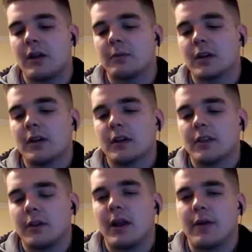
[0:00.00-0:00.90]
there would
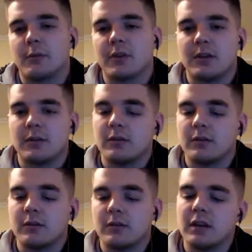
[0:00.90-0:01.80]
ever need to be a
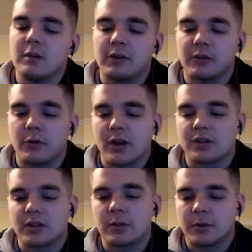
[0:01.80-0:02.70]
reason to question it.
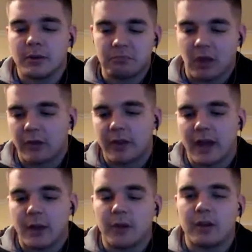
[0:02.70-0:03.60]
But other than that, we can
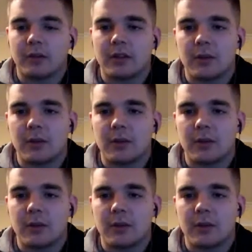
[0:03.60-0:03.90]
keep going.